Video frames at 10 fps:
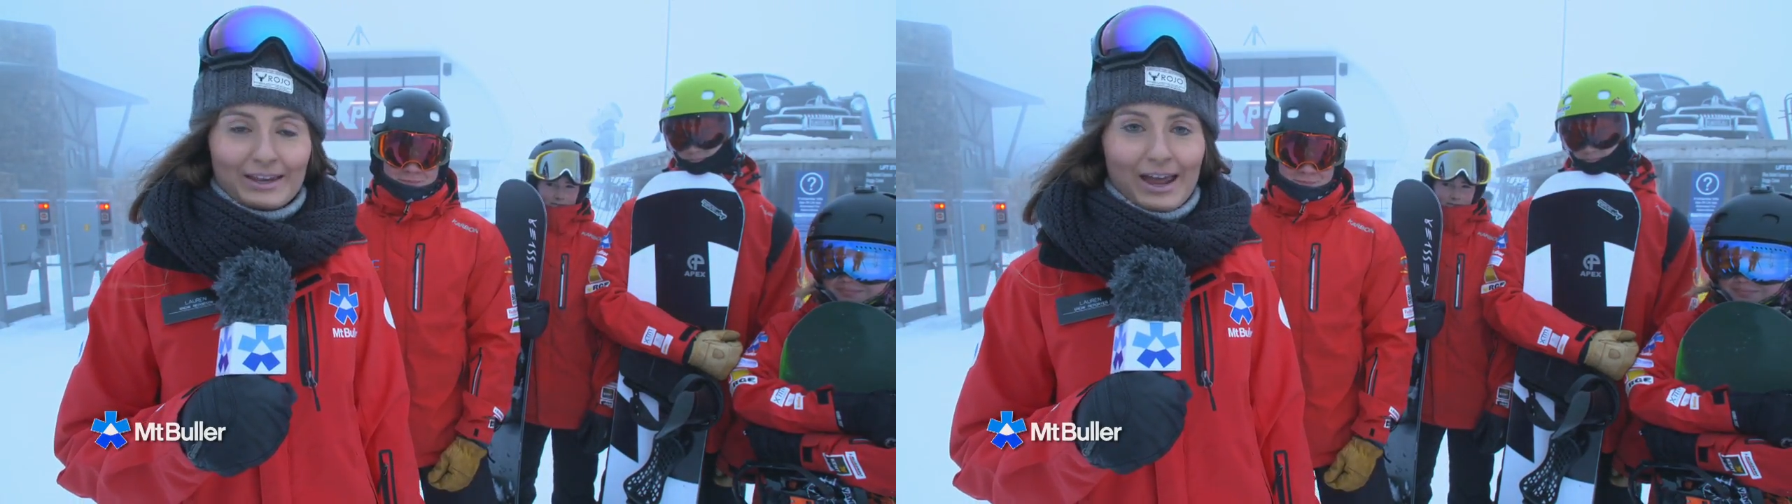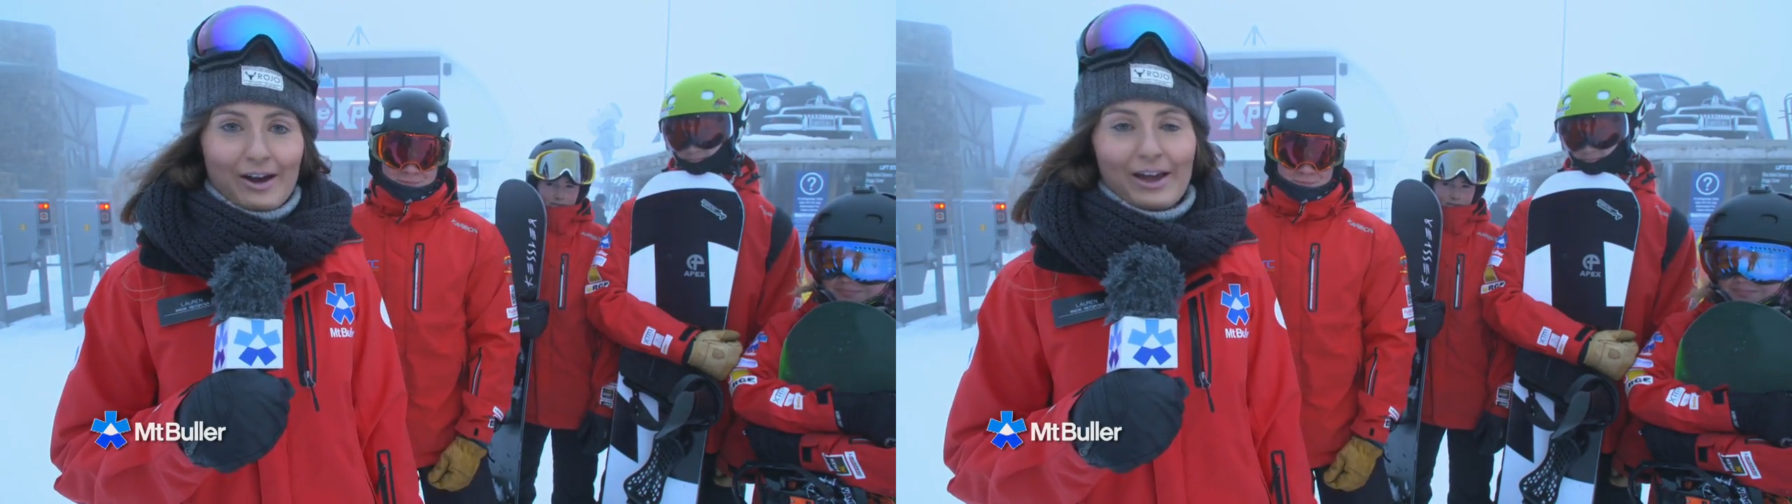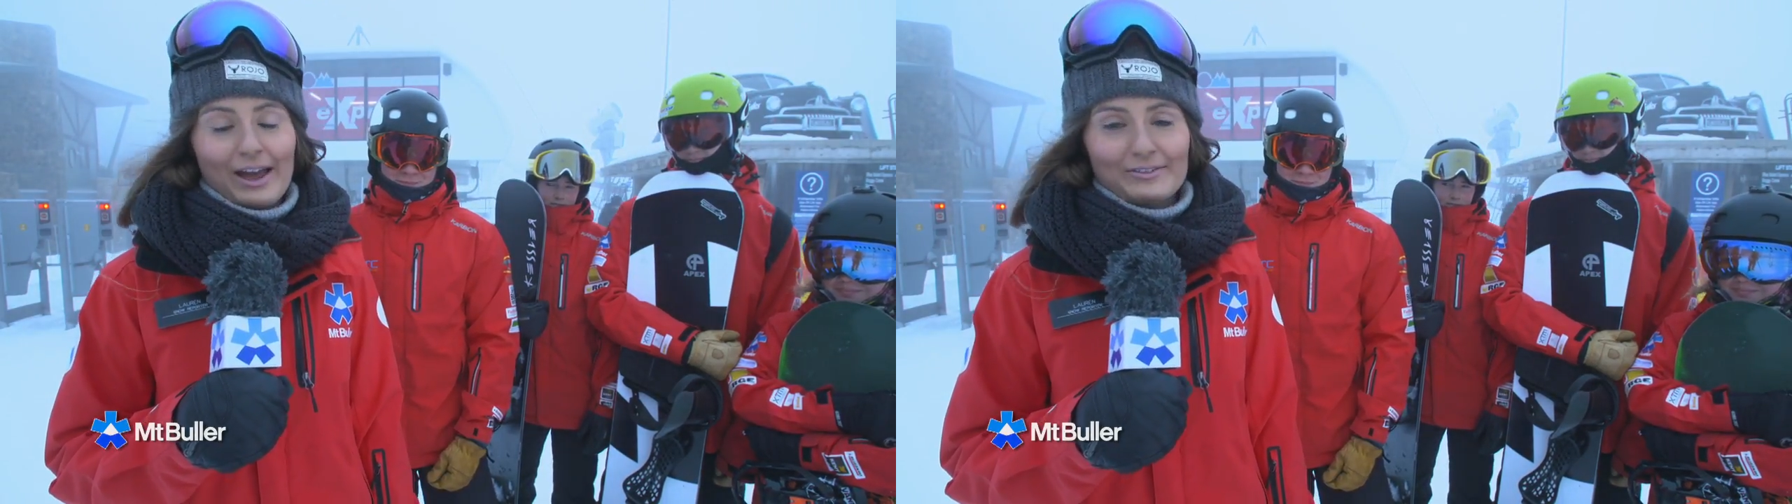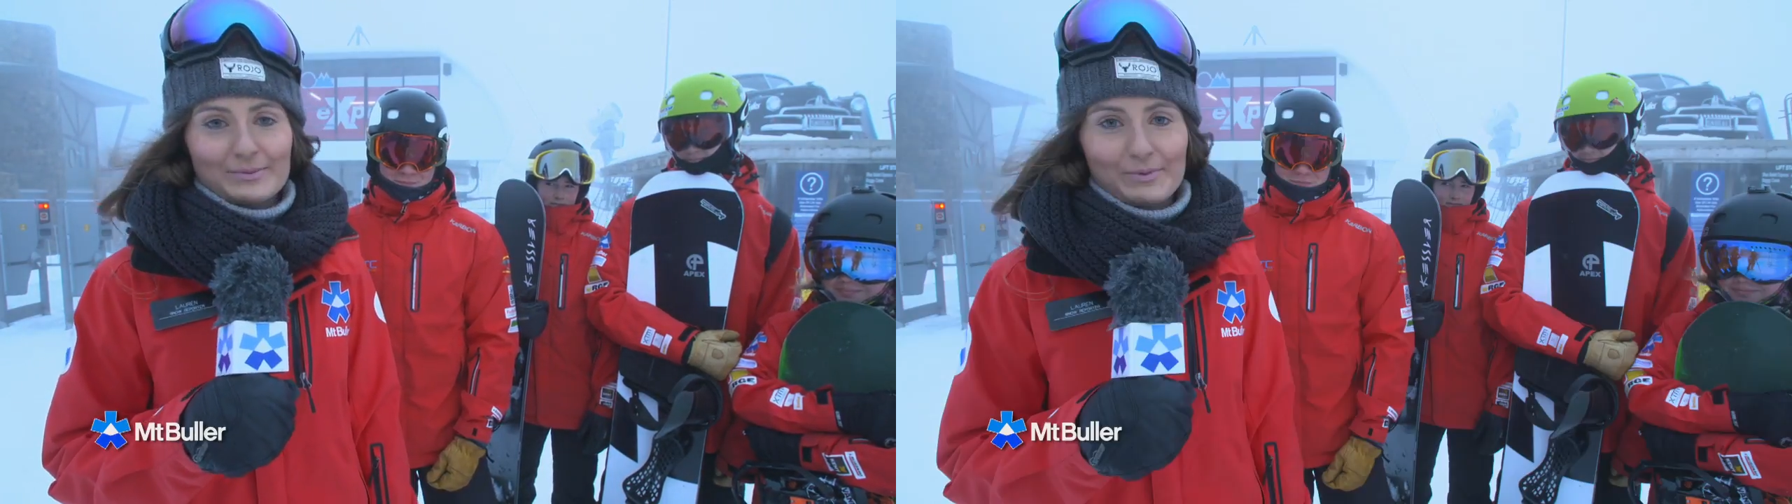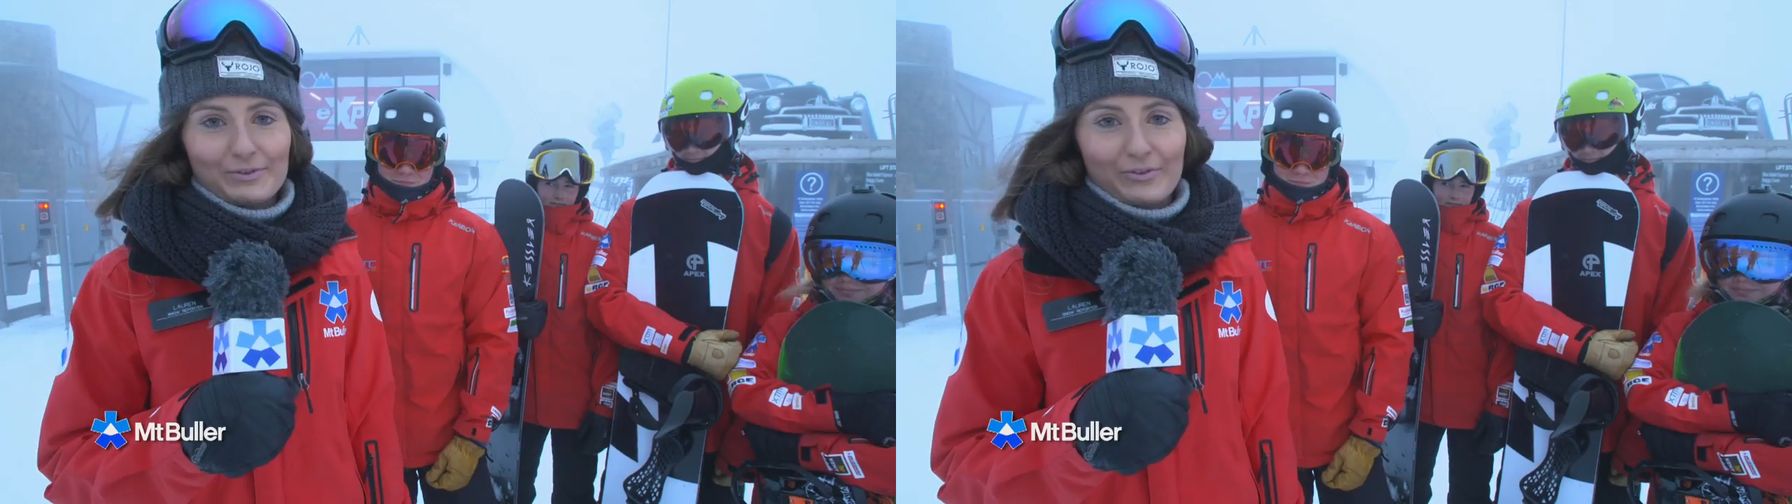Now, I have
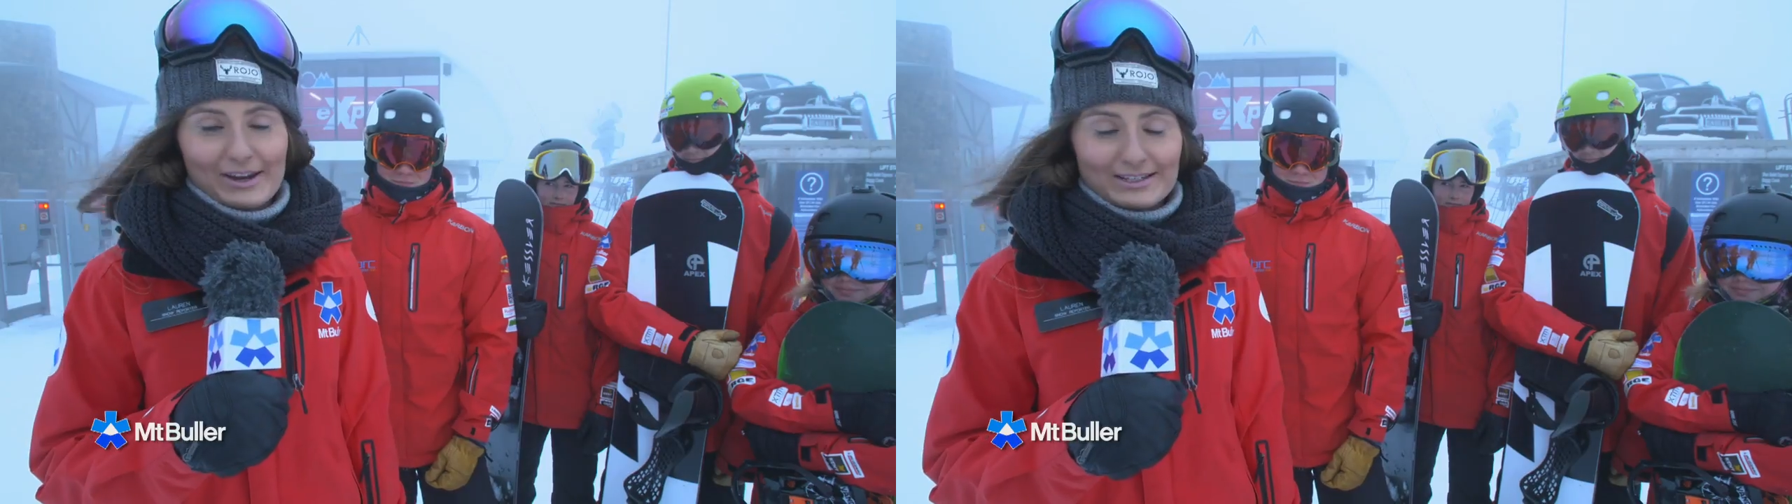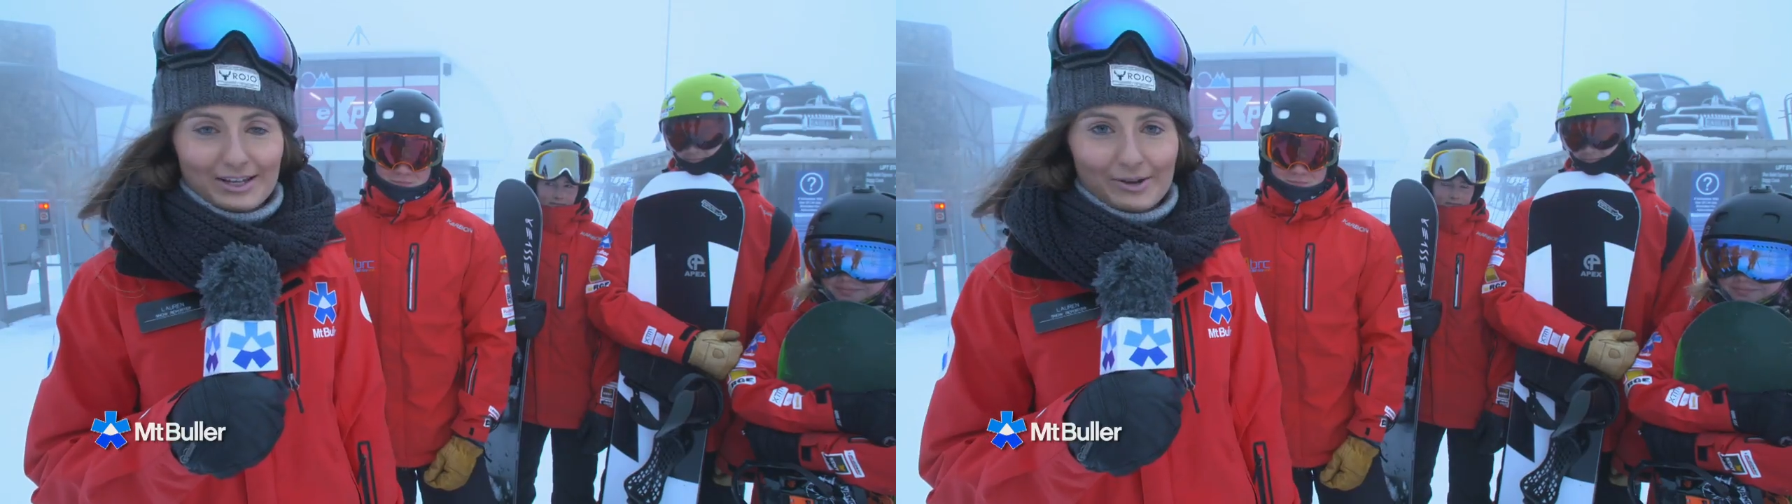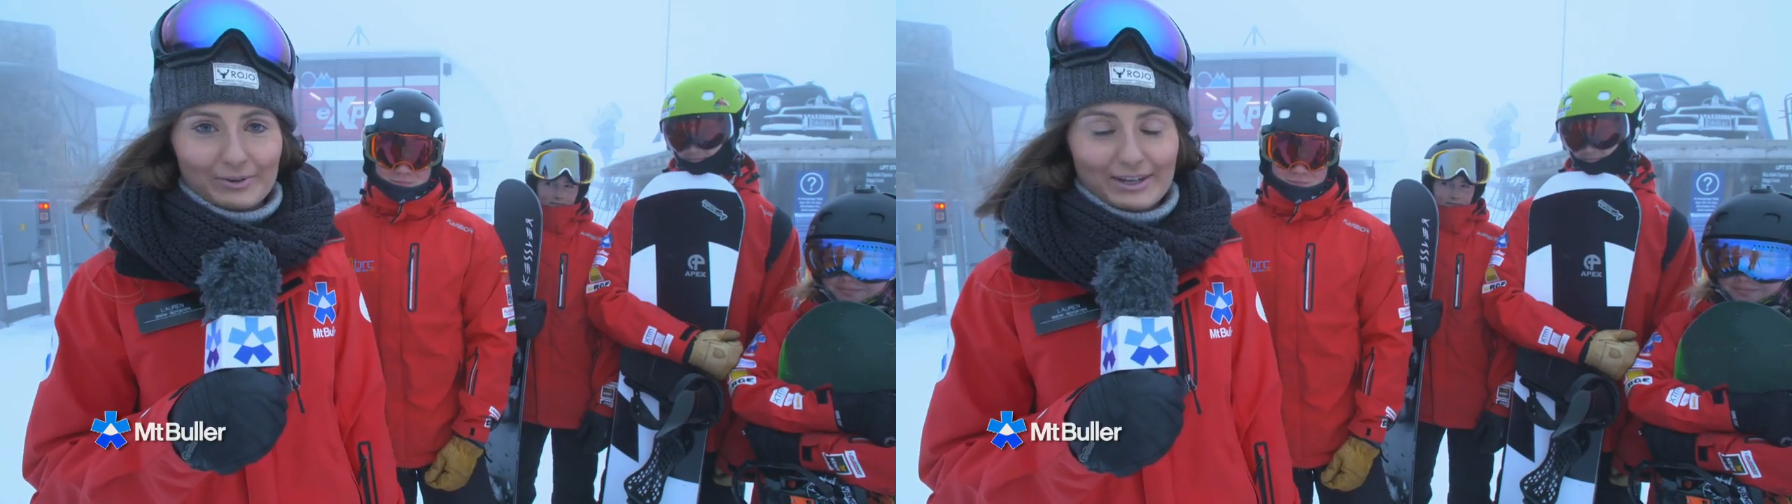some of the race club